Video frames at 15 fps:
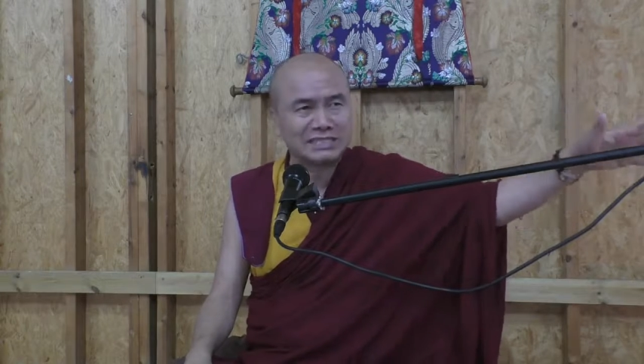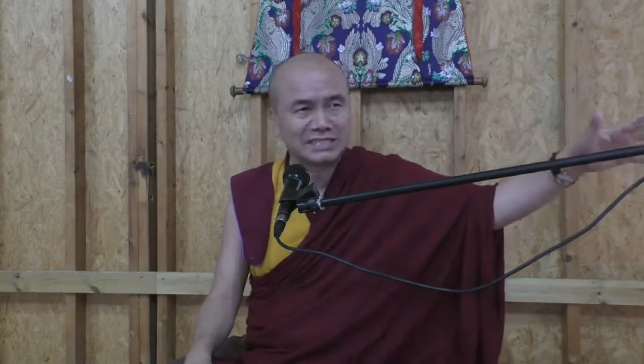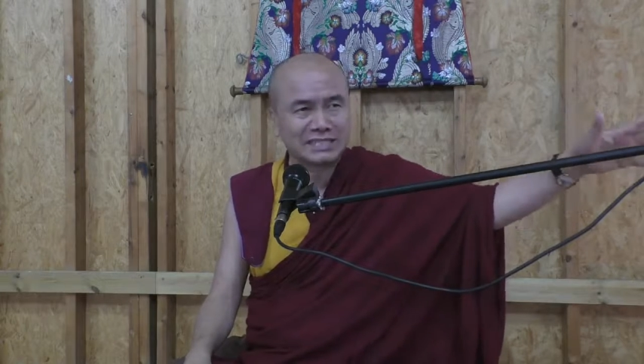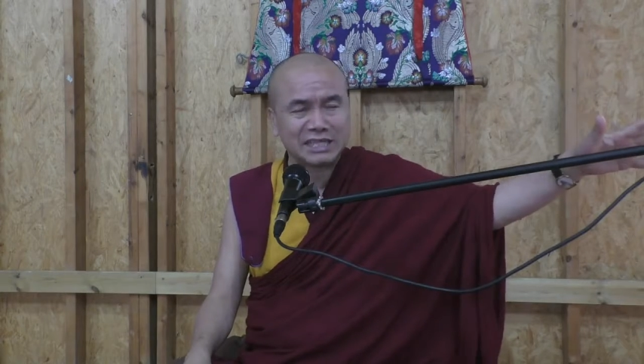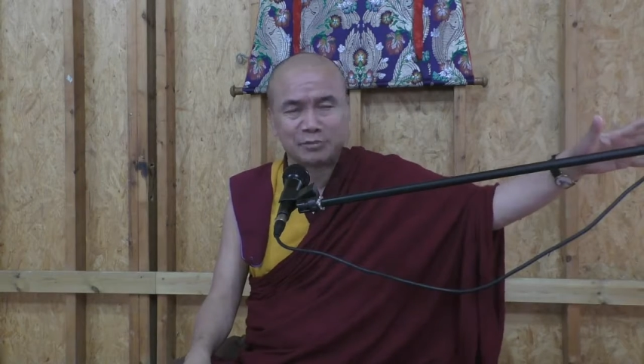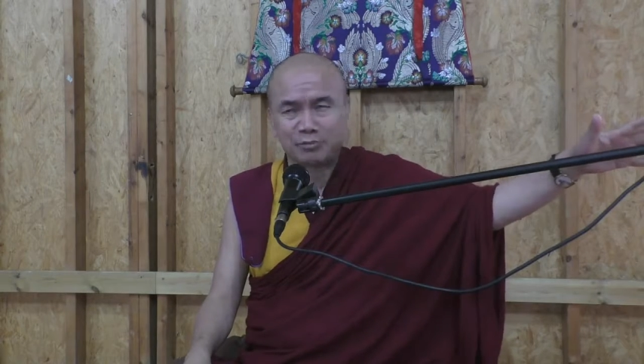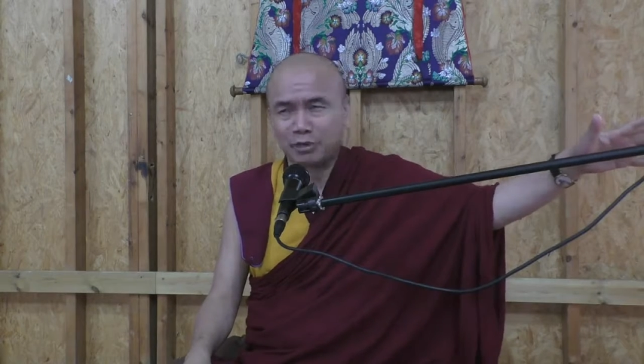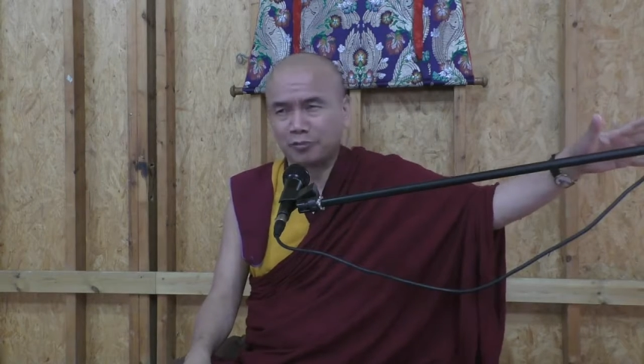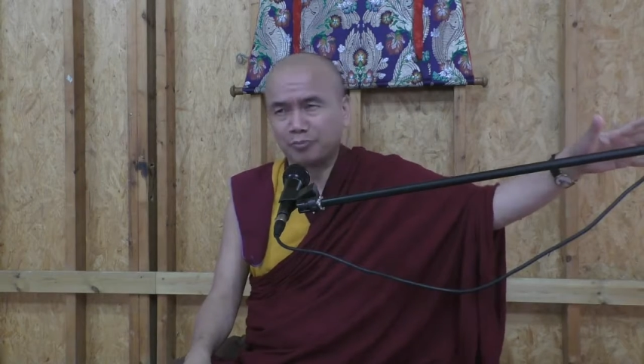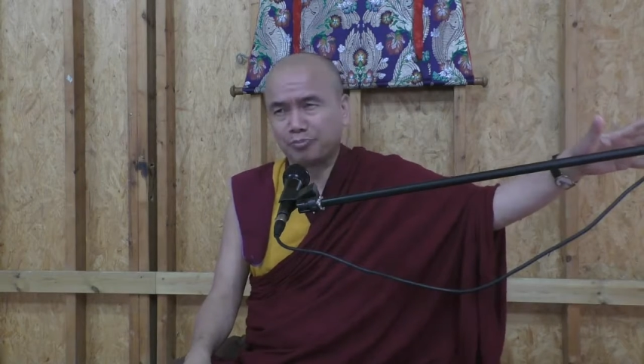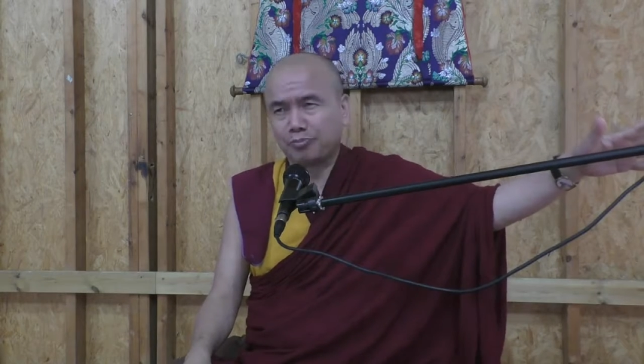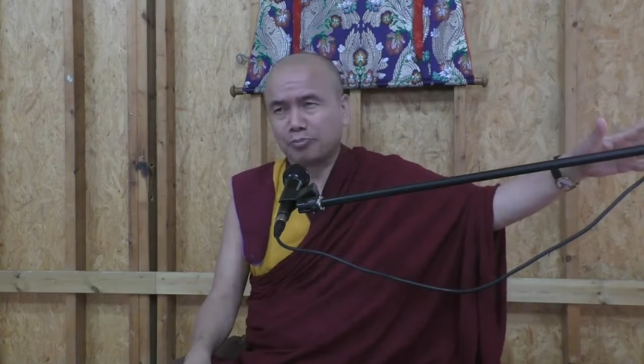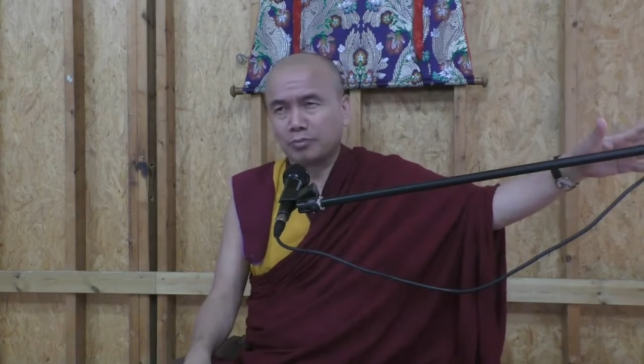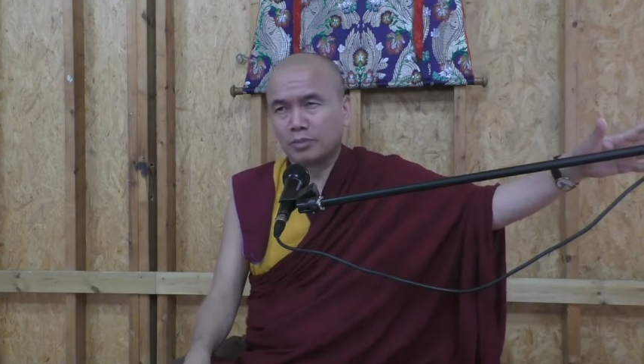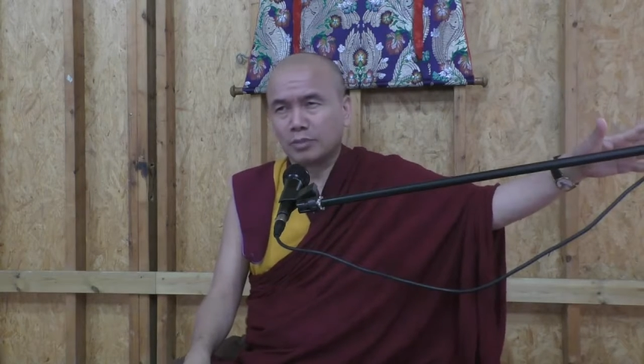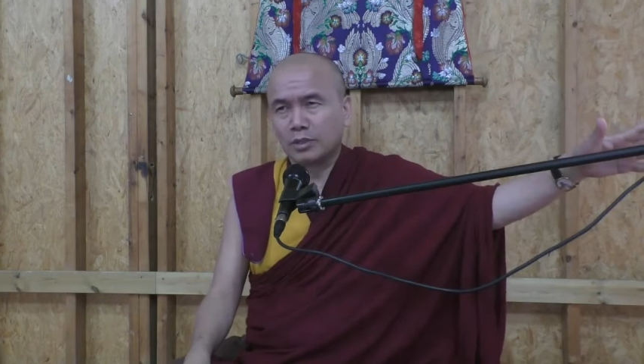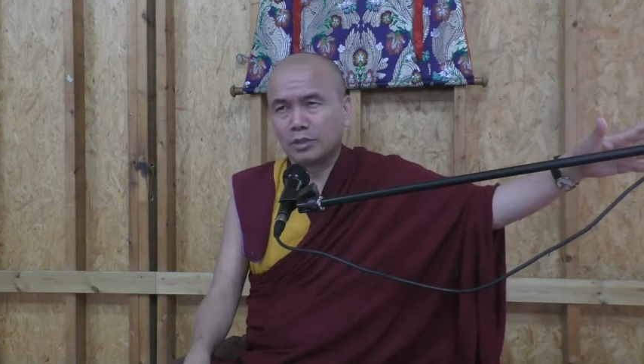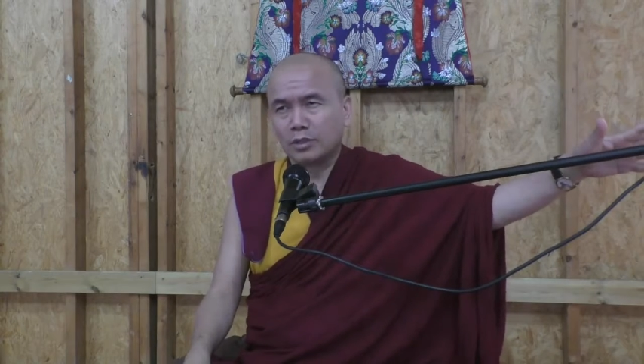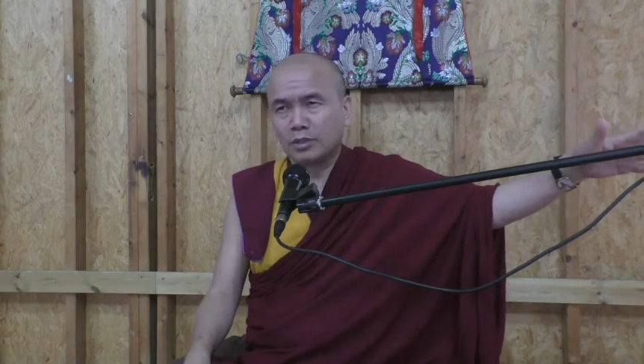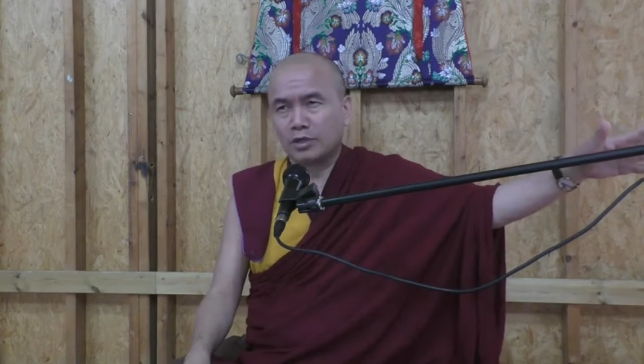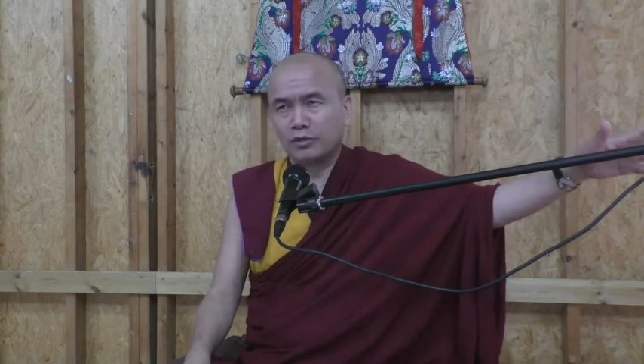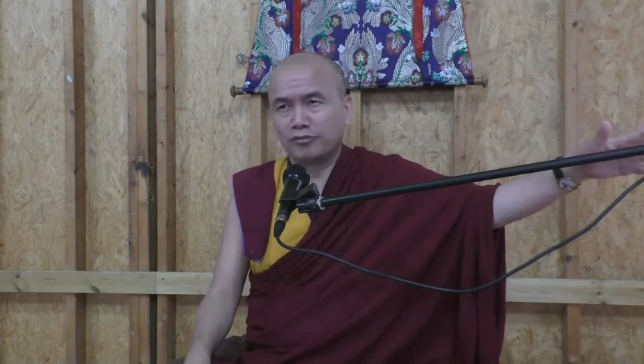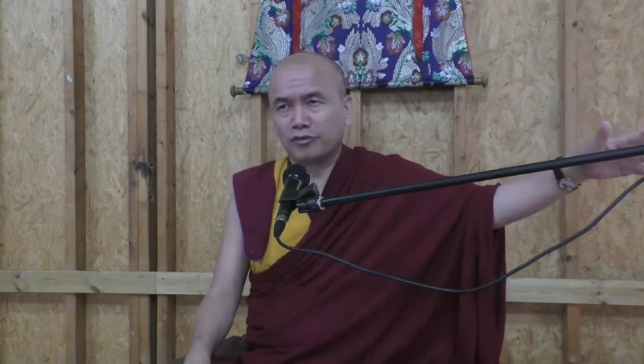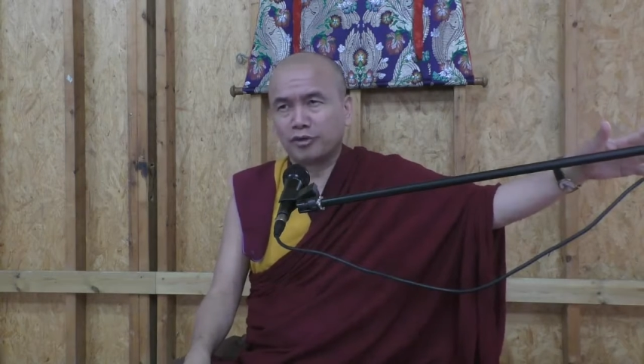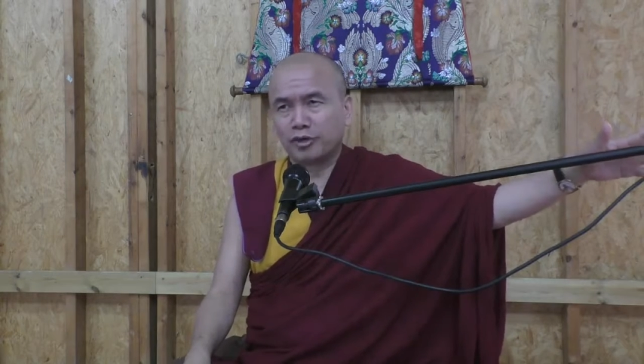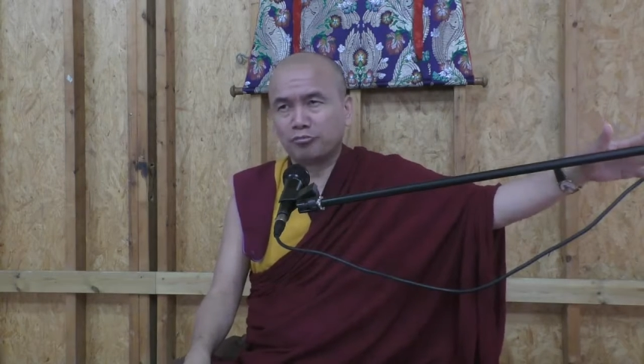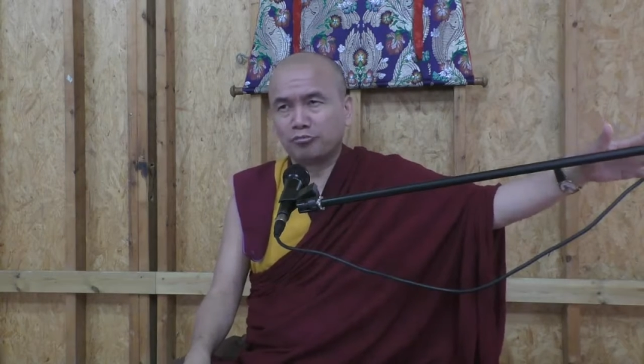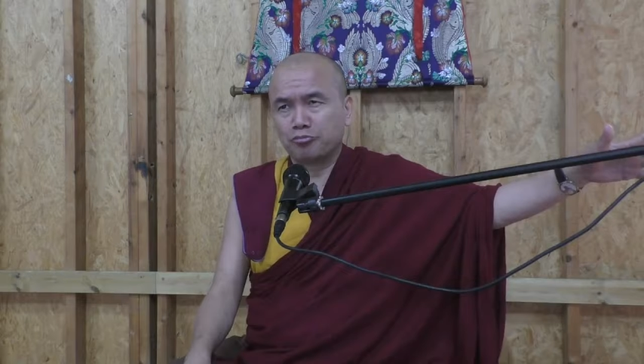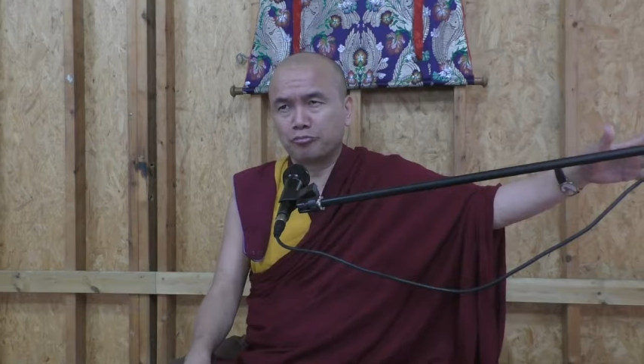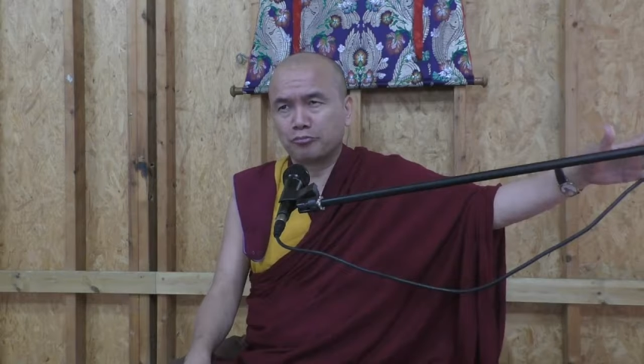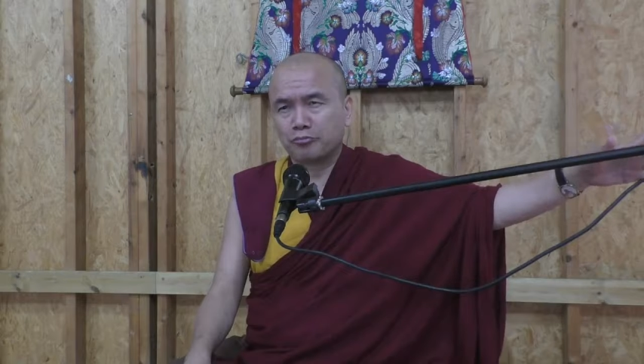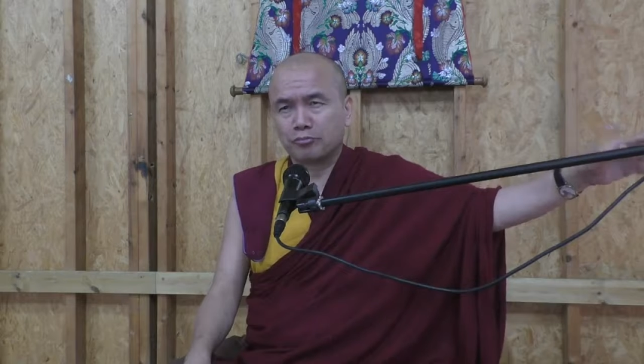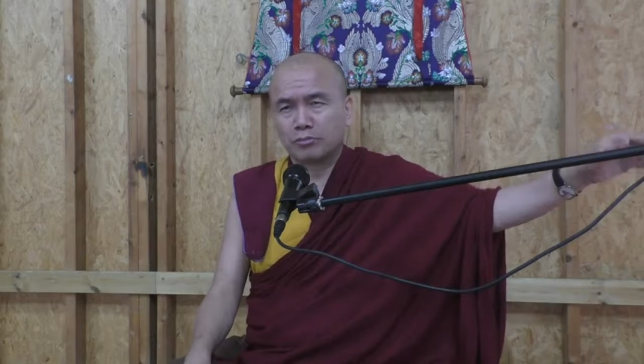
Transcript: disciple of him,